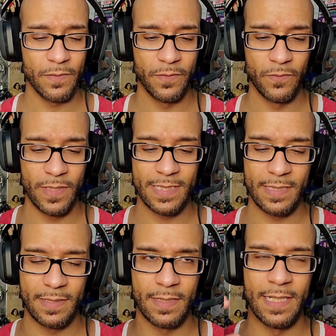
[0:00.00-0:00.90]

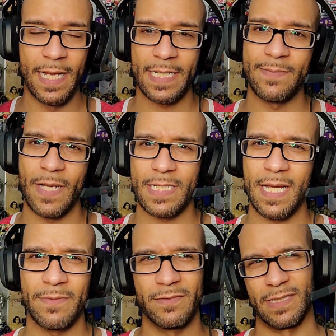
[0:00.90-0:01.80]
once the next match
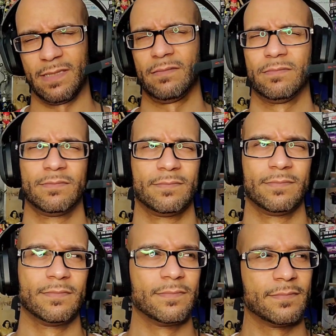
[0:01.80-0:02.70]
happened, it's like,
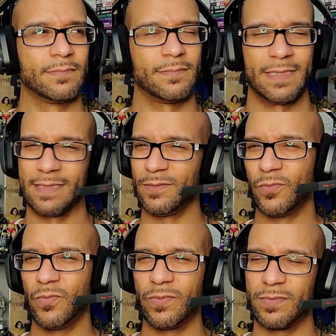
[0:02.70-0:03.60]
wait
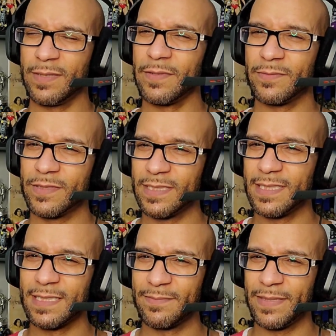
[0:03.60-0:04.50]
a minute,
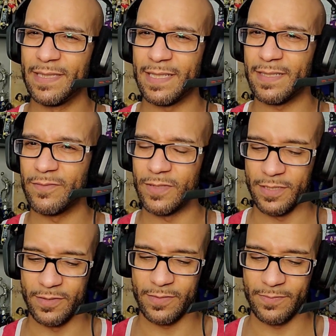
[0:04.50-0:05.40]
wouldn't this be like one
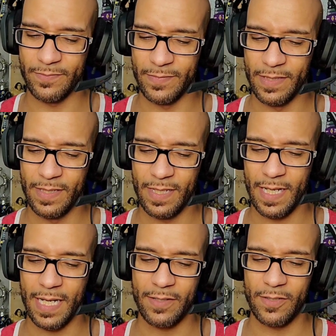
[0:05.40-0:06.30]
of your
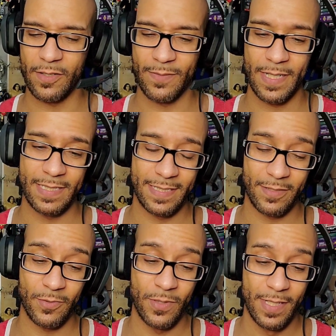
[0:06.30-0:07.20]
higher card matches?
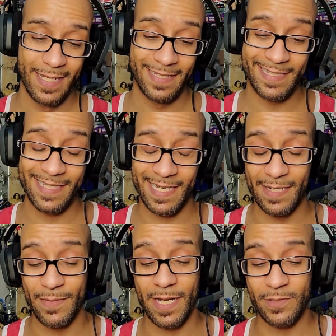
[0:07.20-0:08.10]
So the
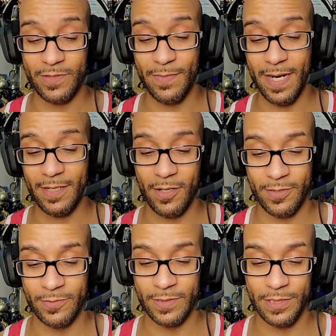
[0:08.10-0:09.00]
second match was Matt
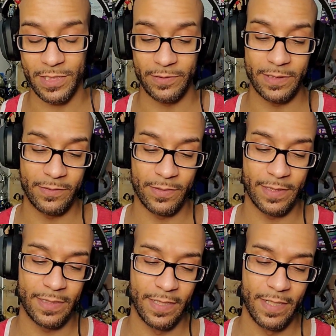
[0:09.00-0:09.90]
Cardona and Chelsea
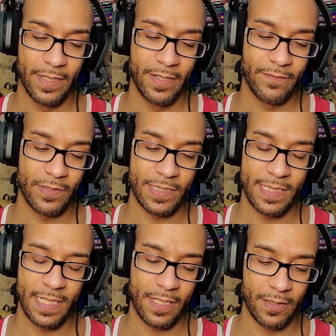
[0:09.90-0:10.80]
Green
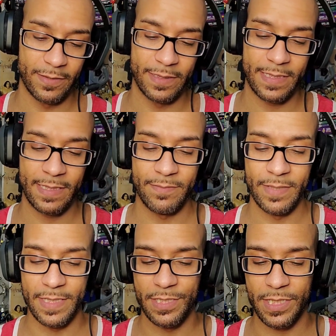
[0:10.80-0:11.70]
versus Nick Aldis and
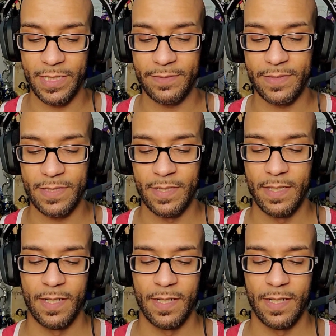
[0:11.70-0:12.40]
Mickie James.